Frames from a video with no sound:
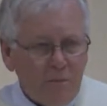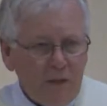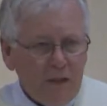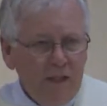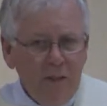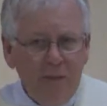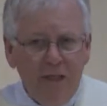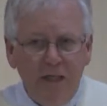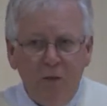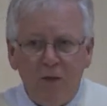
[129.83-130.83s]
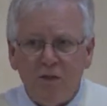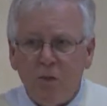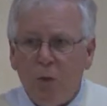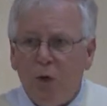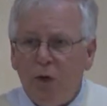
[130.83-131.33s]
"In the beginning was the
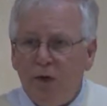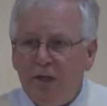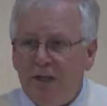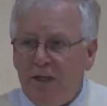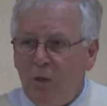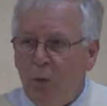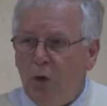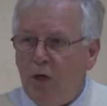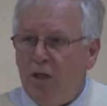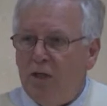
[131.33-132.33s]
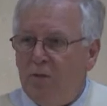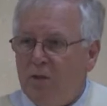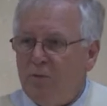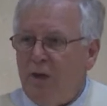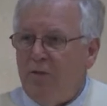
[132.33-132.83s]
Word, and the Word
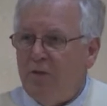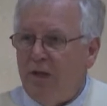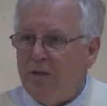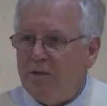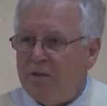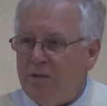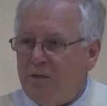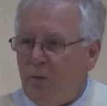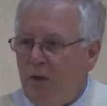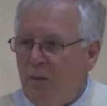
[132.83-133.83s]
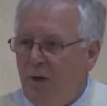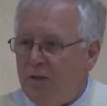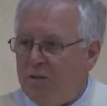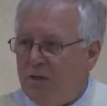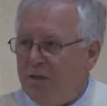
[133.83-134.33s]
was made flesh and dwelt
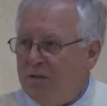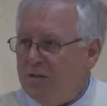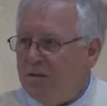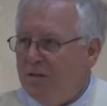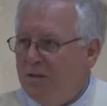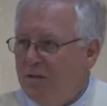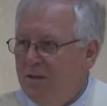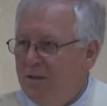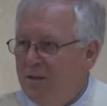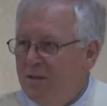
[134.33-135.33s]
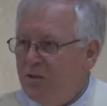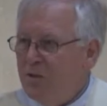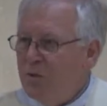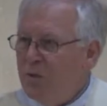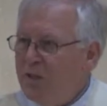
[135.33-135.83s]
amongst us." So
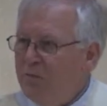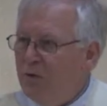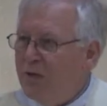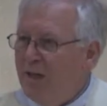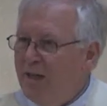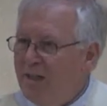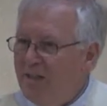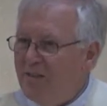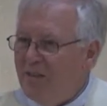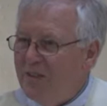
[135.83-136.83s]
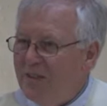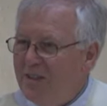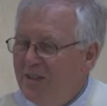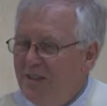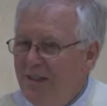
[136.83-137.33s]
you're really bookending, isn't it?
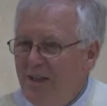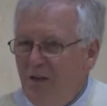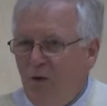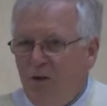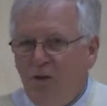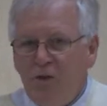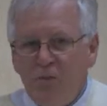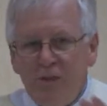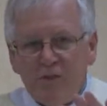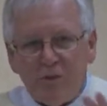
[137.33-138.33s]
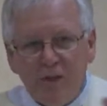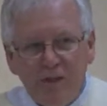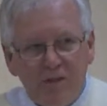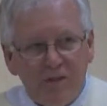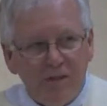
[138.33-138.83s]
And all those
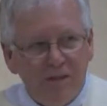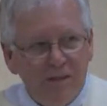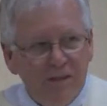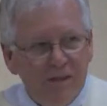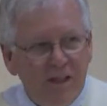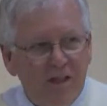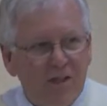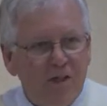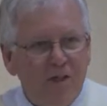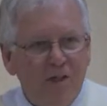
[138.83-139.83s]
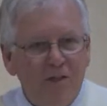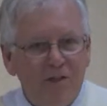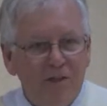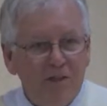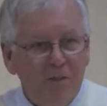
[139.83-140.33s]
mysteries that occurred
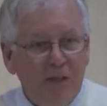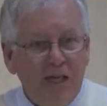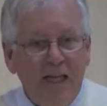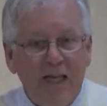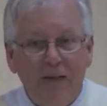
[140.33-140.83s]
since the beginning,